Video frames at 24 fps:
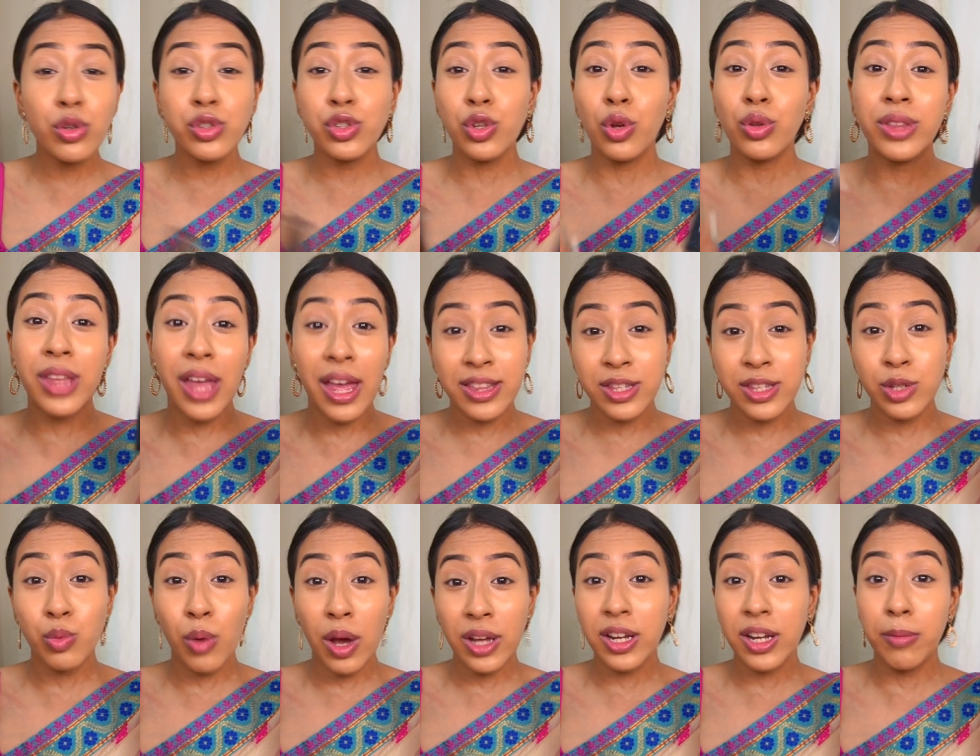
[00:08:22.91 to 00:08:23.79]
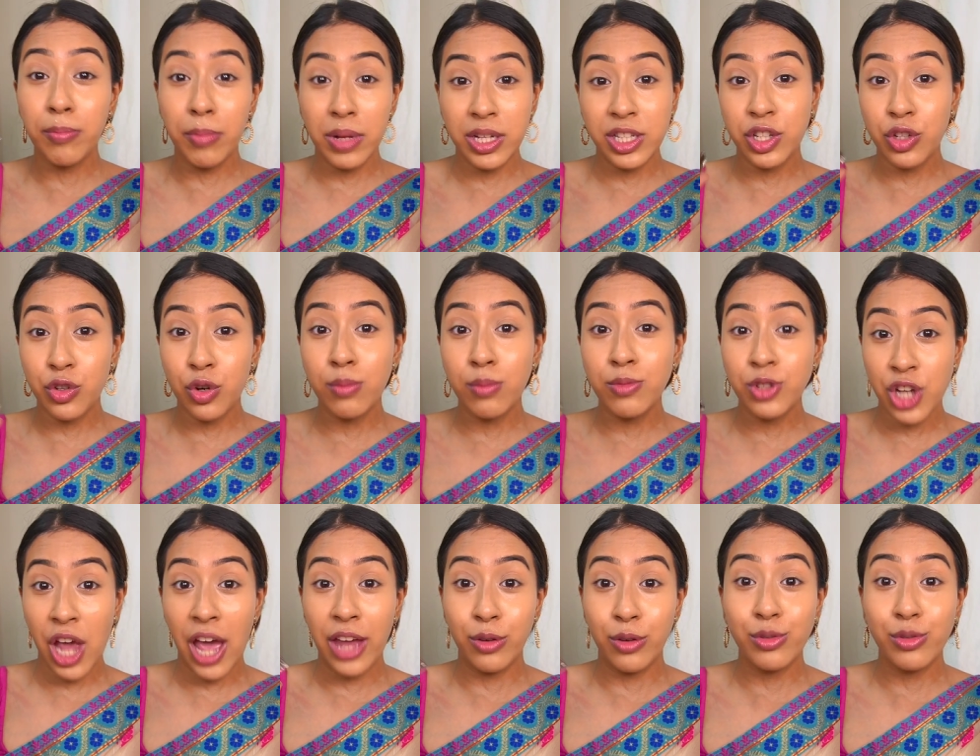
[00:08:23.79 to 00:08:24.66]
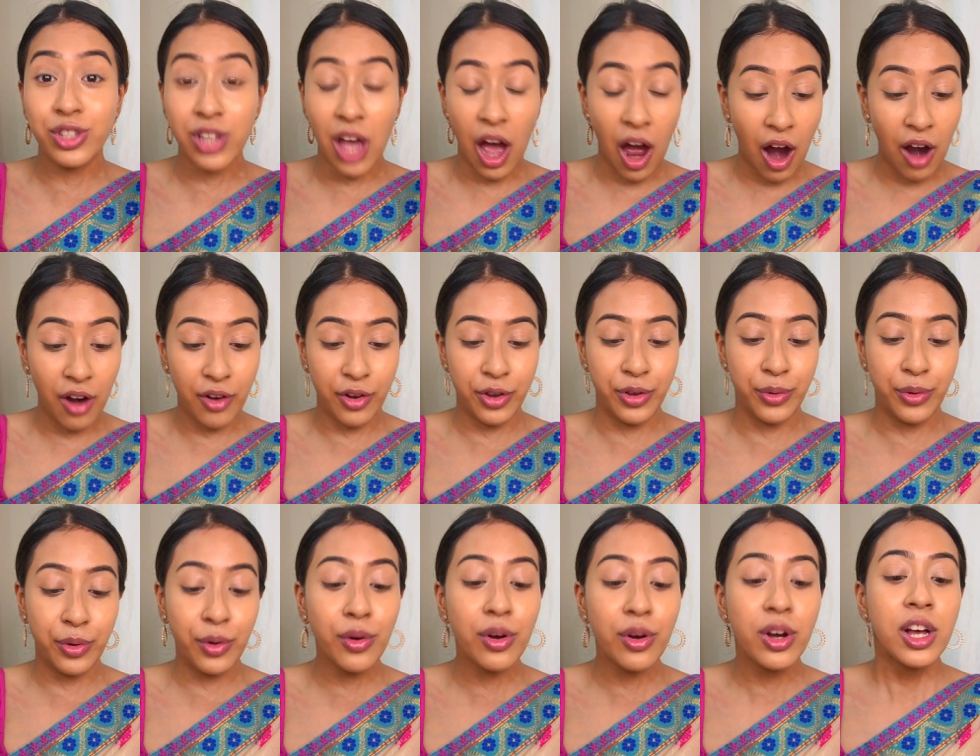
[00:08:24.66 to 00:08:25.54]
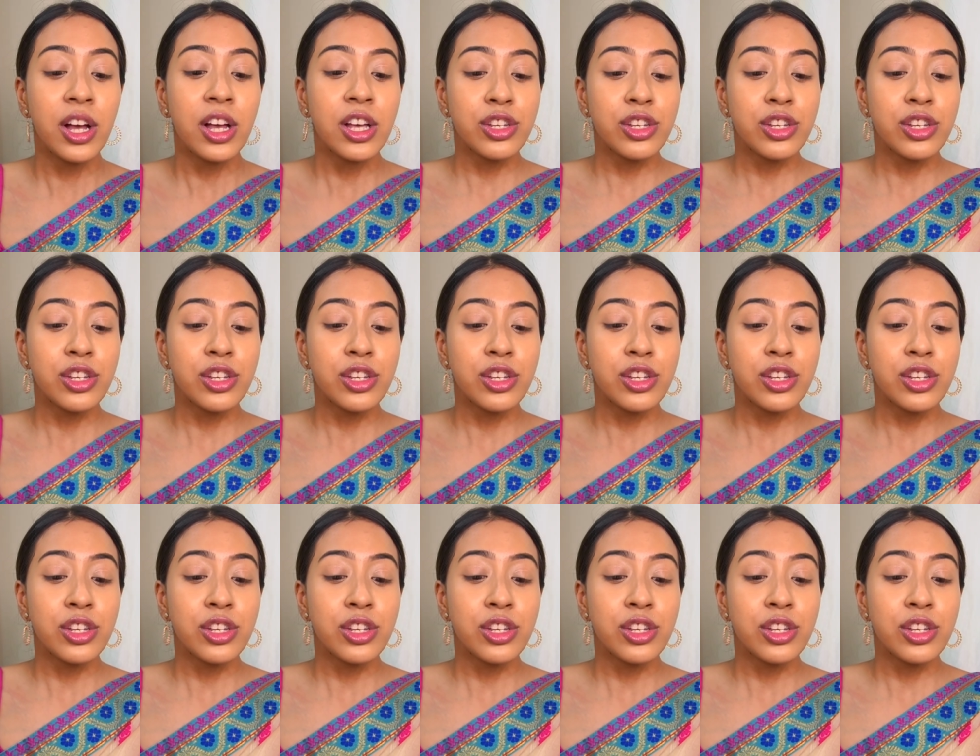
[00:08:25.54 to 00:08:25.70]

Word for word: So that's what a multi-chrome shadows are, you know.